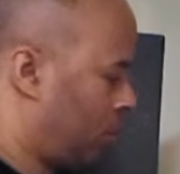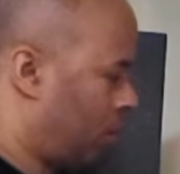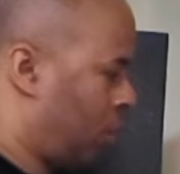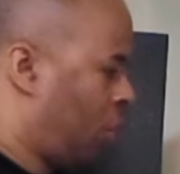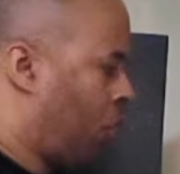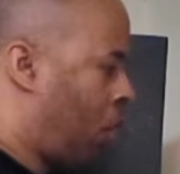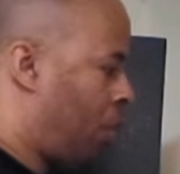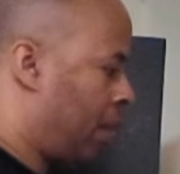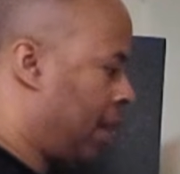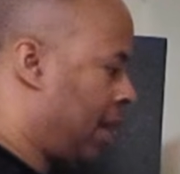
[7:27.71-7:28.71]
You're
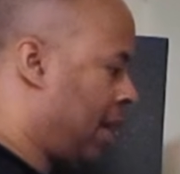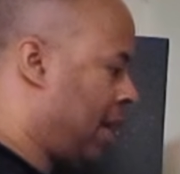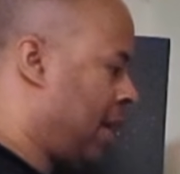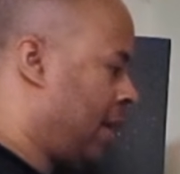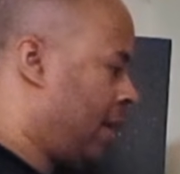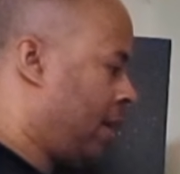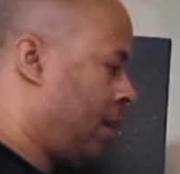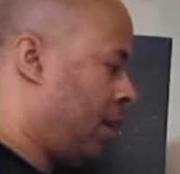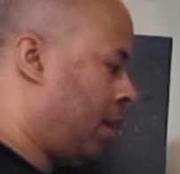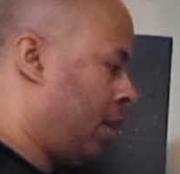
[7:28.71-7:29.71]
already ahead.
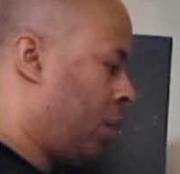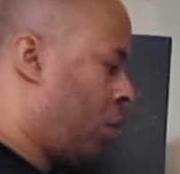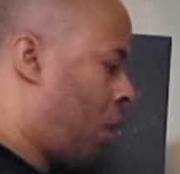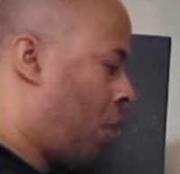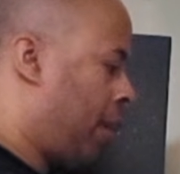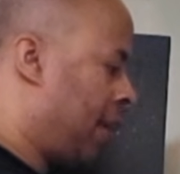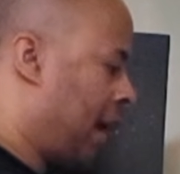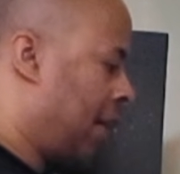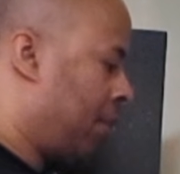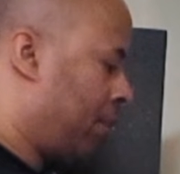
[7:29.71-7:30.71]
You're already
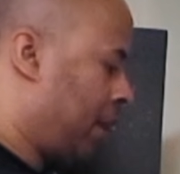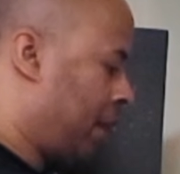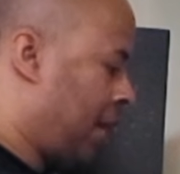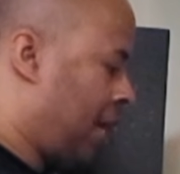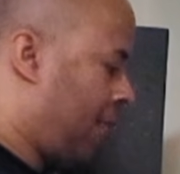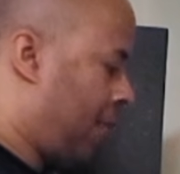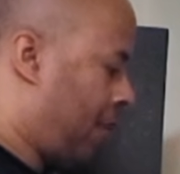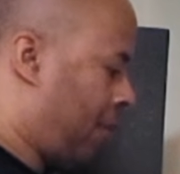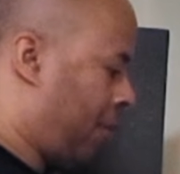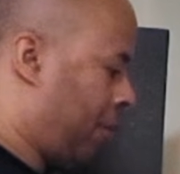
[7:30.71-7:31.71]
90% ahead of
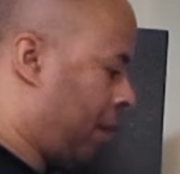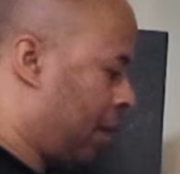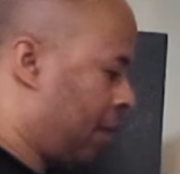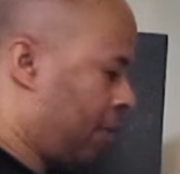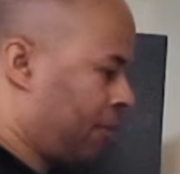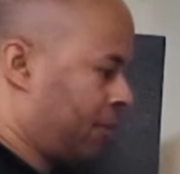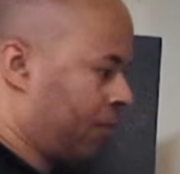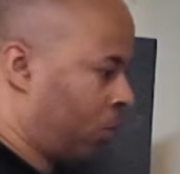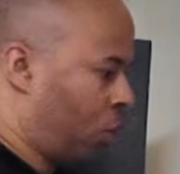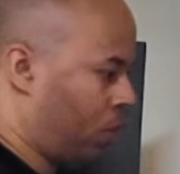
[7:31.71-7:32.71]
everybody,
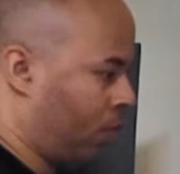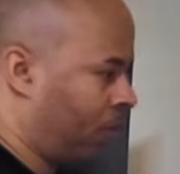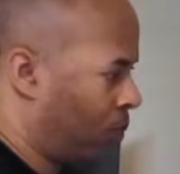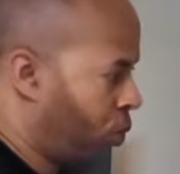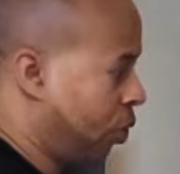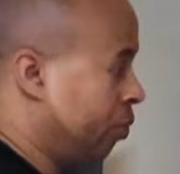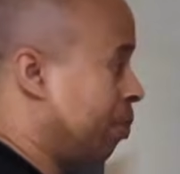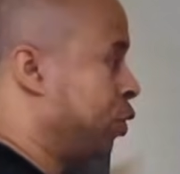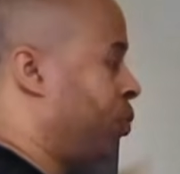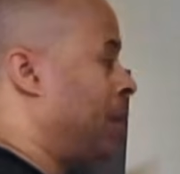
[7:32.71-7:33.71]
or
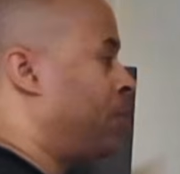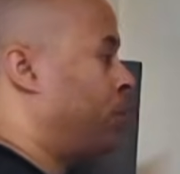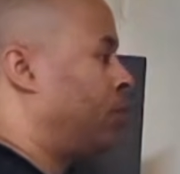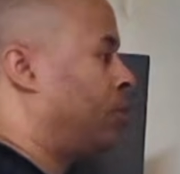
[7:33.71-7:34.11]
most people,